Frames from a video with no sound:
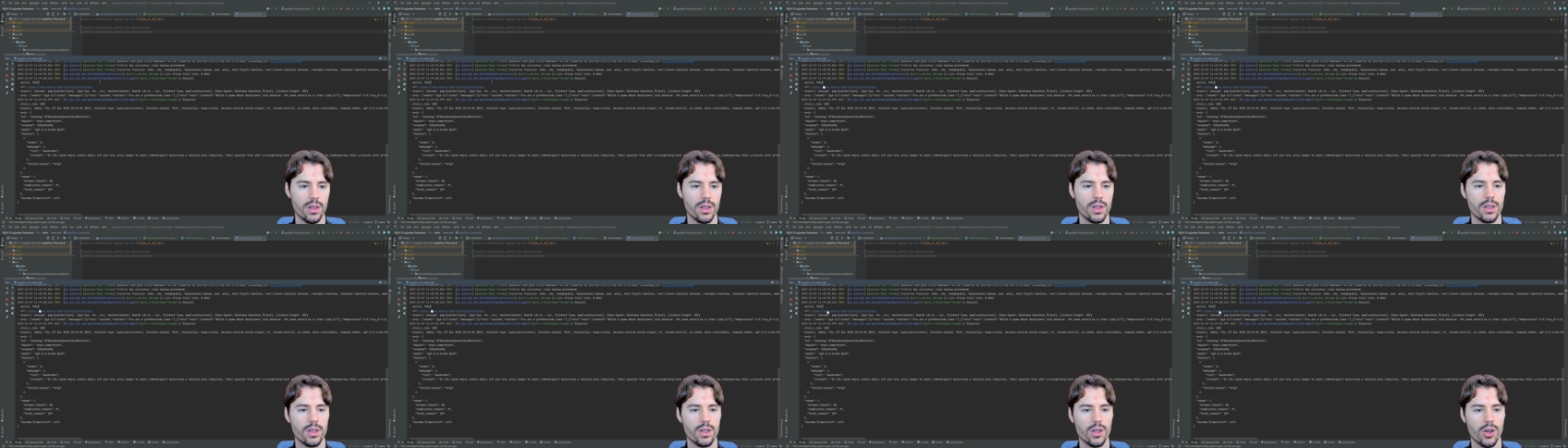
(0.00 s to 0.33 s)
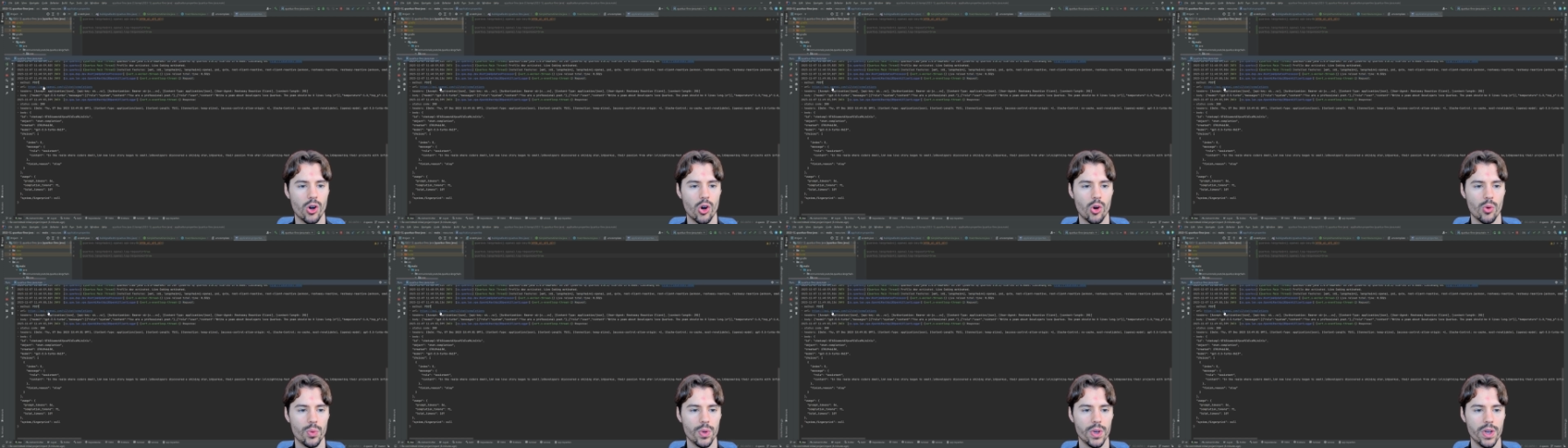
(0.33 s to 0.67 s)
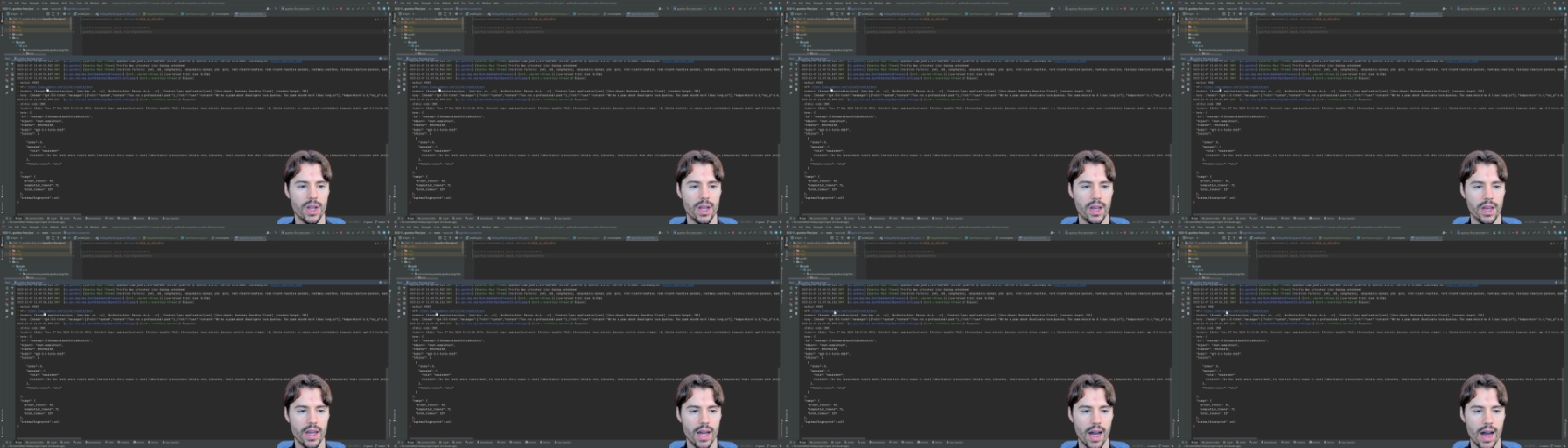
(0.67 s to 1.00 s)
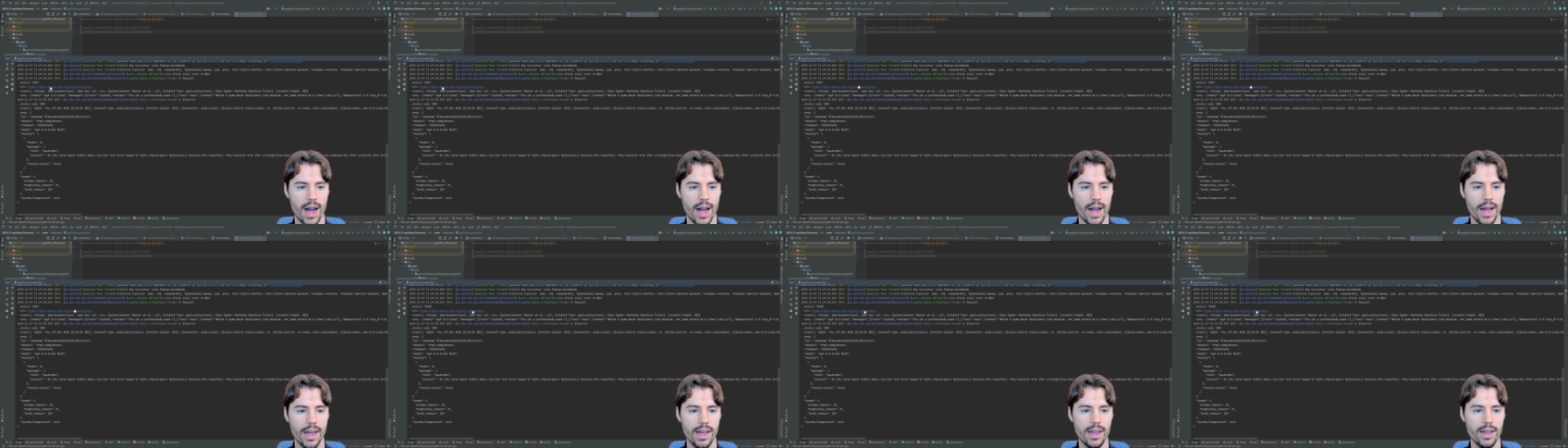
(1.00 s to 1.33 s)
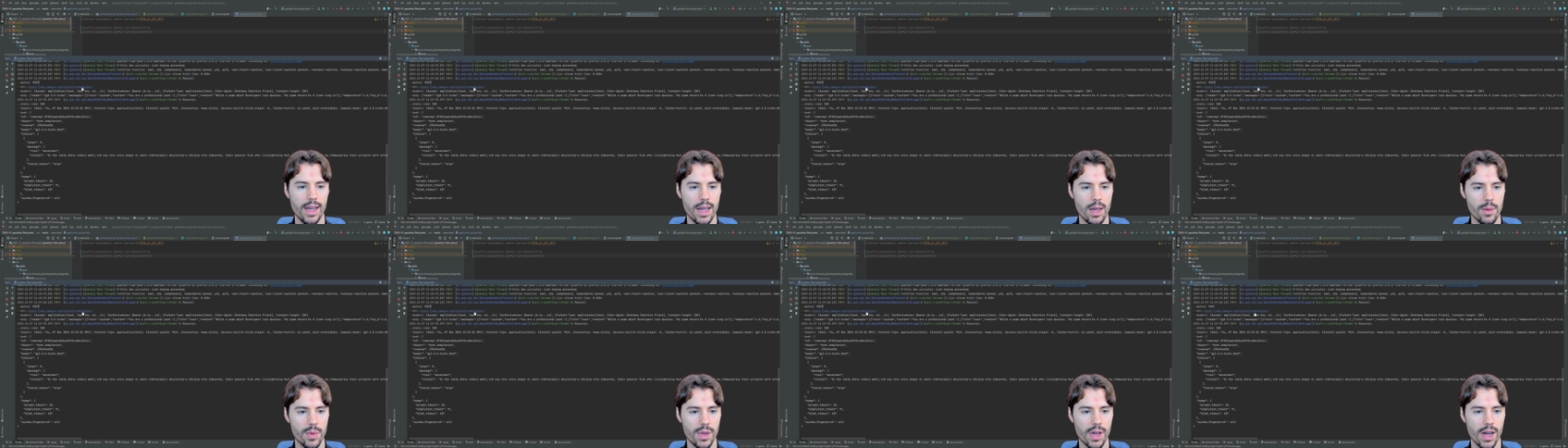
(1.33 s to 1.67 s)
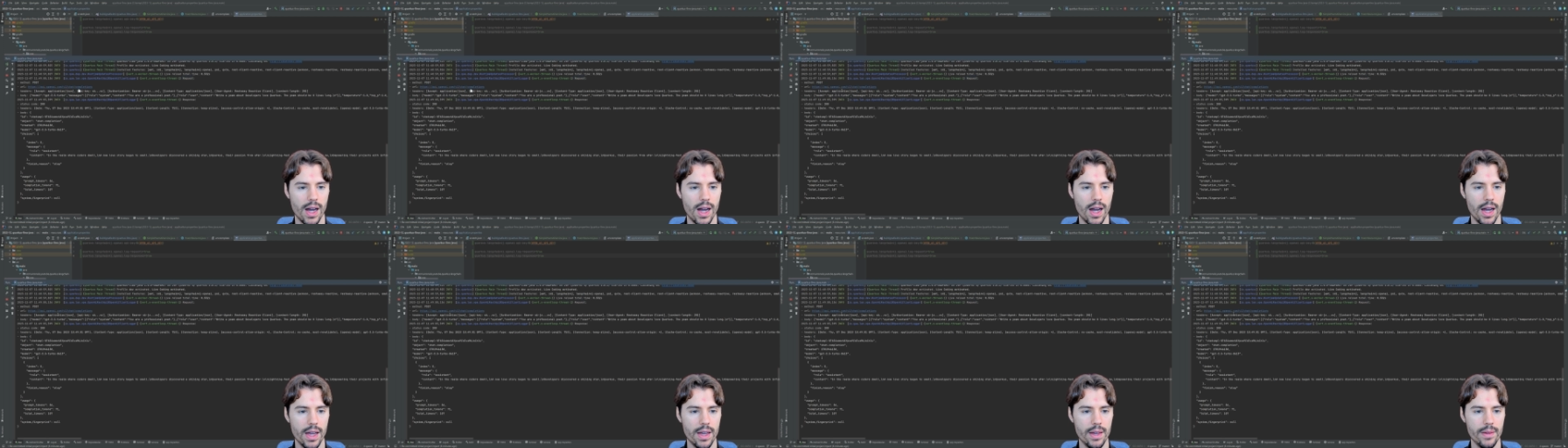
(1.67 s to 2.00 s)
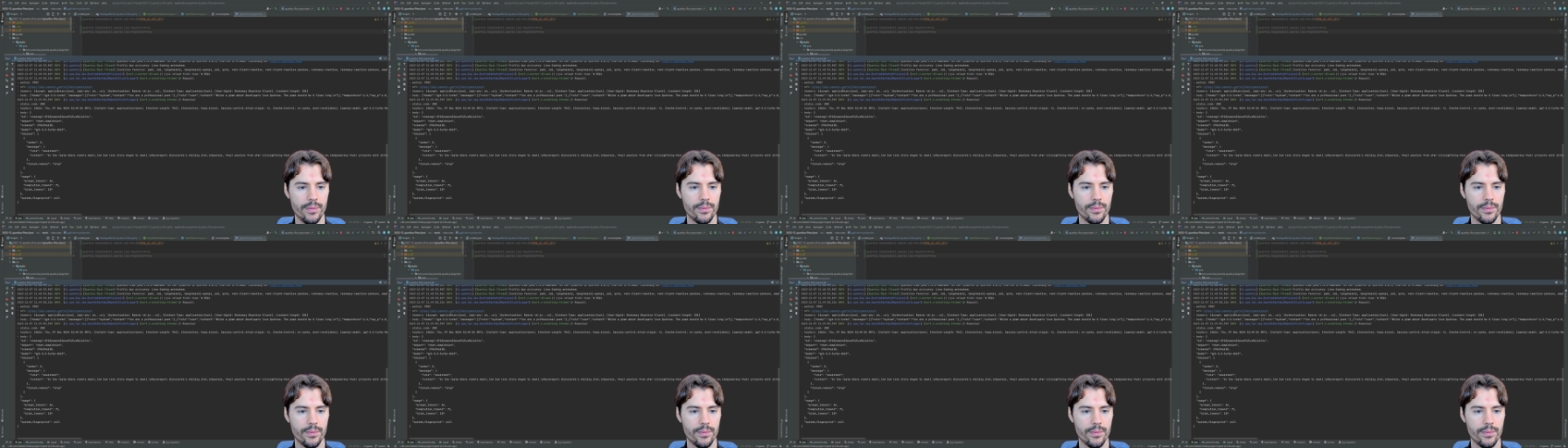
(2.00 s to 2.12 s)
the OpenAI API.